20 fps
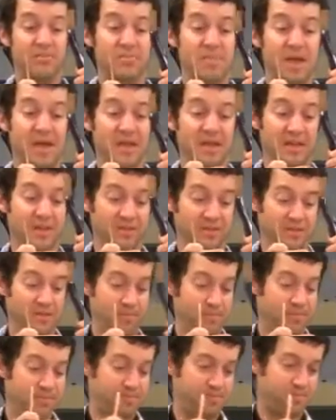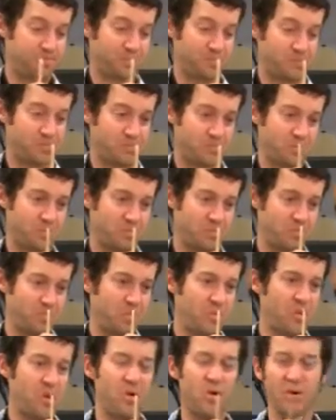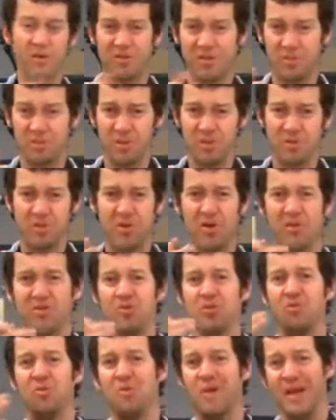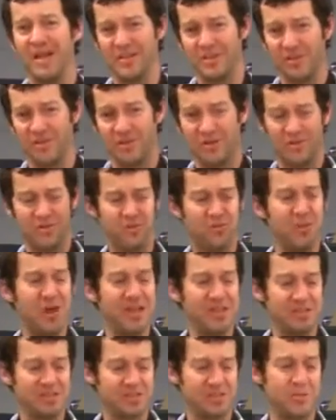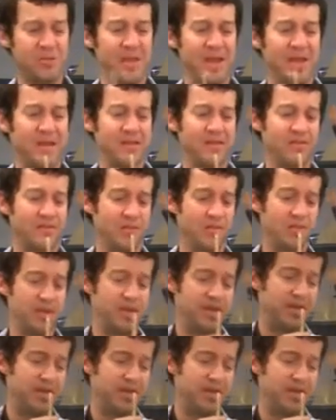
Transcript: mechanism, or some people call it the register mechanism,